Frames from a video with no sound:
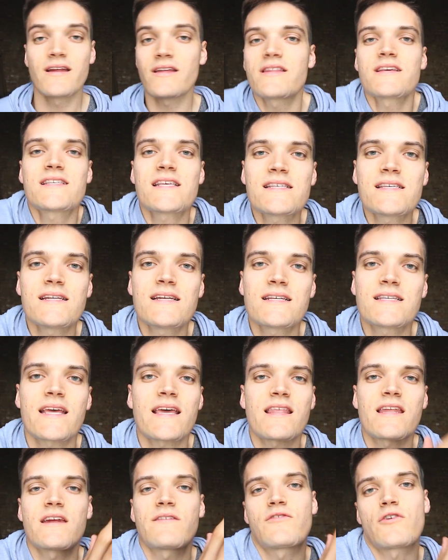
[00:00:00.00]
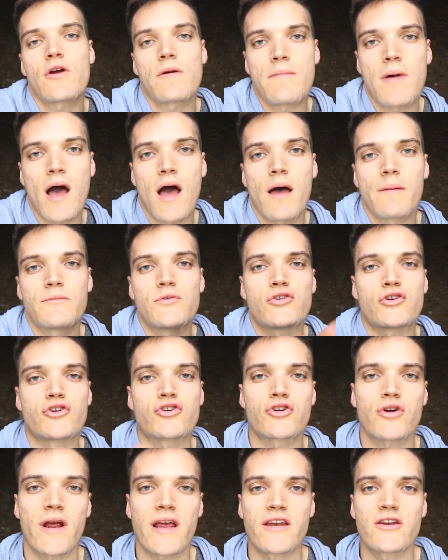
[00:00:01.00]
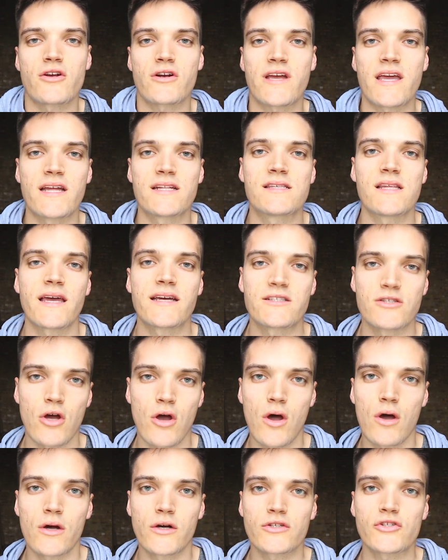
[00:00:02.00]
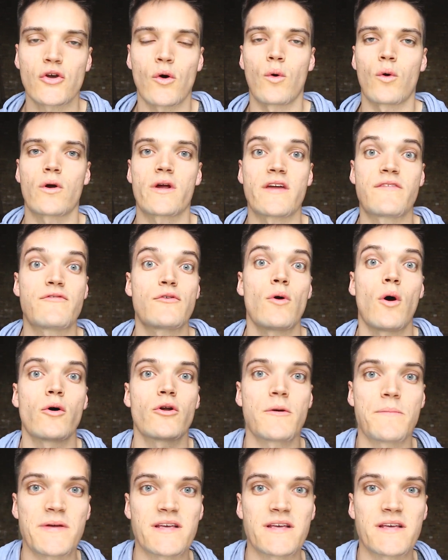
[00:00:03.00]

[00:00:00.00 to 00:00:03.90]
Now, this isn't to say that if you're a mom, you should train your kids like dogs, or if you own a